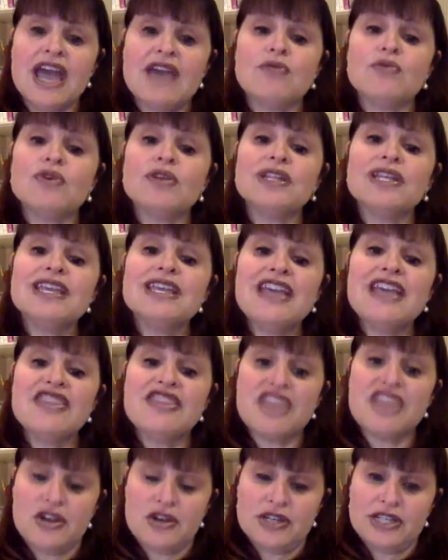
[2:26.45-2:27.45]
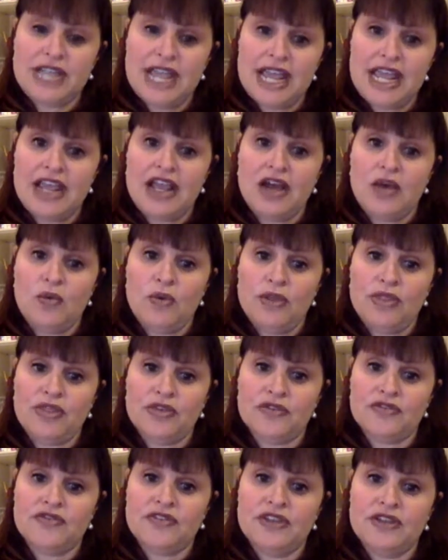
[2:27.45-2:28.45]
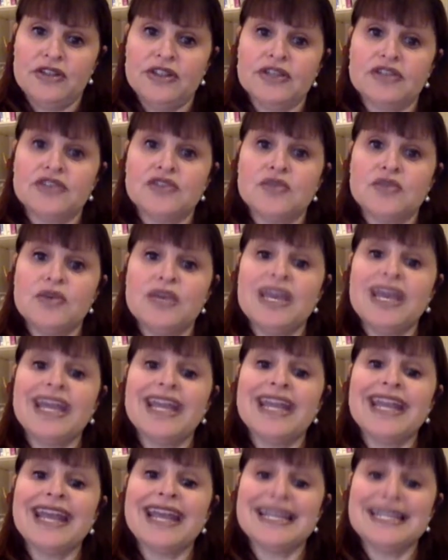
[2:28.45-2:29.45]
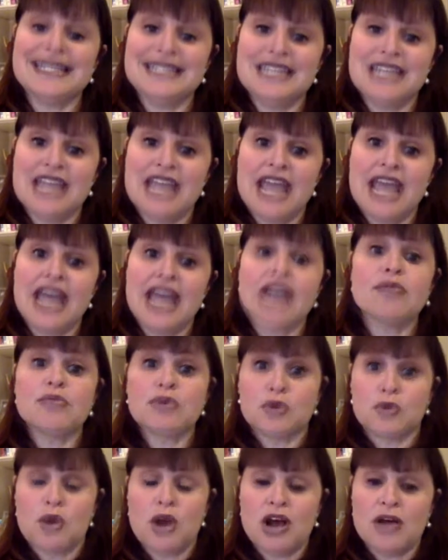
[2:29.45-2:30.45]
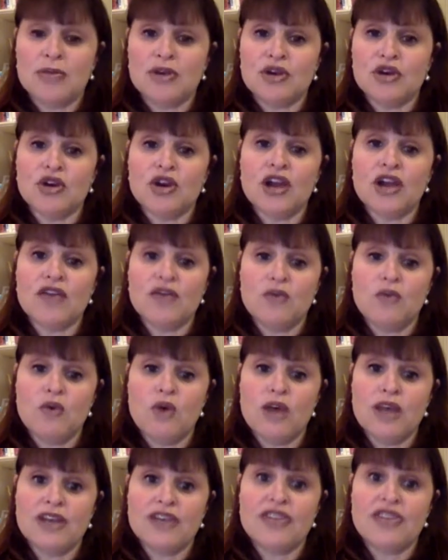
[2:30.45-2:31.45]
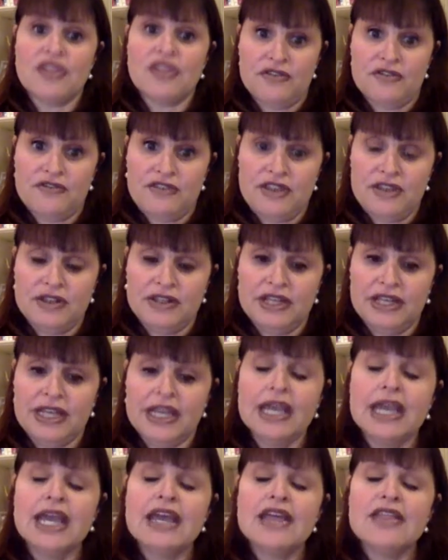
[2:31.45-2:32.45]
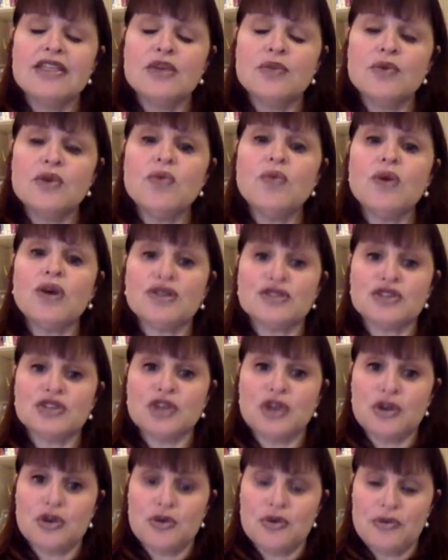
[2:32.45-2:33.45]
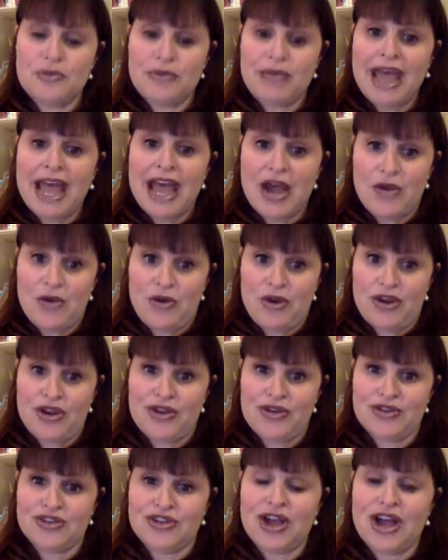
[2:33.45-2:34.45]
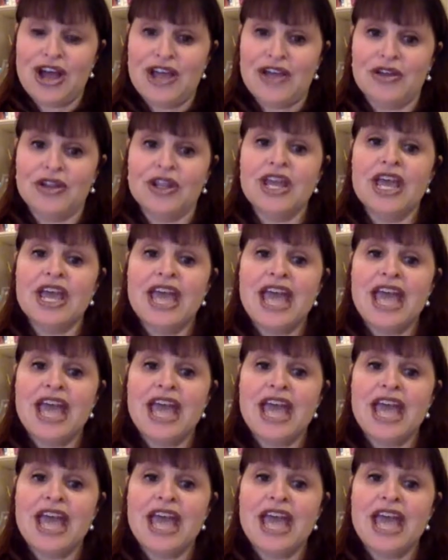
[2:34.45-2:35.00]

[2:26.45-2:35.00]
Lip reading: And really get their take on what they're feeling so we get an idea and a barometer of what they're feeling. Then we want to go to empowering your child.